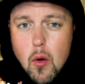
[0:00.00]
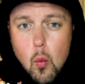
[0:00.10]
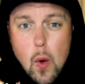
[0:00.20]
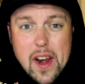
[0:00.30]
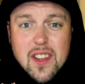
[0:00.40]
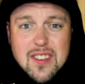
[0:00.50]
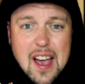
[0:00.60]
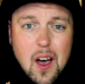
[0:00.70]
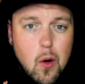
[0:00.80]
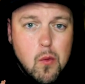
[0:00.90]
when is
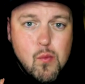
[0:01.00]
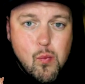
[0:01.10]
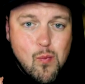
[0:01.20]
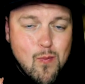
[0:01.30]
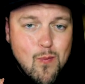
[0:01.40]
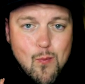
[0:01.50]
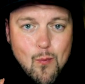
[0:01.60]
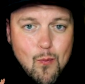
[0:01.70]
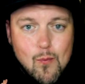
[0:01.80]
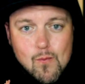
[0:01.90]
how?
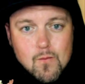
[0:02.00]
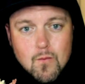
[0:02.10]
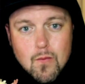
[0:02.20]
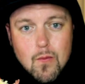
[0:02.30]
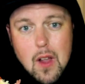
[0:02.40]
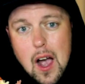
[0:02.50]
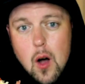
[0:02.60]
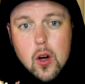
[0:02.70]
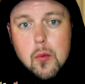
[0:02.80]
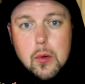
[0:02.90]

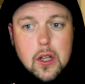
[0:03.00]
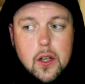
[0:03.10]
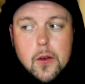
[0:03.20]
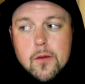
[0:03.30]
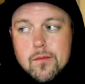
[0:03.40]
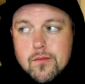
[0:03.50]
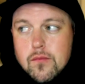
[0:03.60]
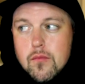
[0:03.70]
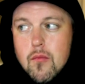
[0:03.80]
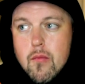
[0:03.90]
How could be
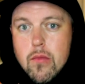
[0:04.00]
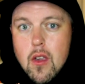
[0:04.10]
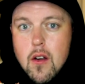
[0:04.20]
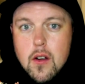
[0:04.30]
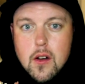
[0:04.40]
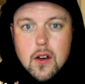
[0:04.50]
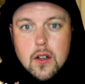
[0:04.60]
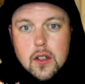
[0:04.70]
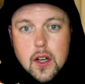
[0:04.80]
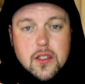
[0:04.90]

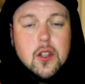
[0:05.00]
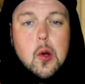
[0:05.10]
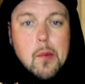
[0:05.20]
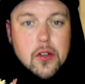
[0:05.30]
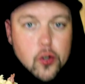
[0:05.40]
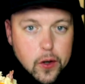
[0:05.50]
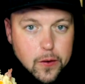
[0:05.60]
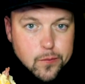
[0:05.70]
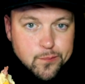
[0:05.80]
it's still a mystery.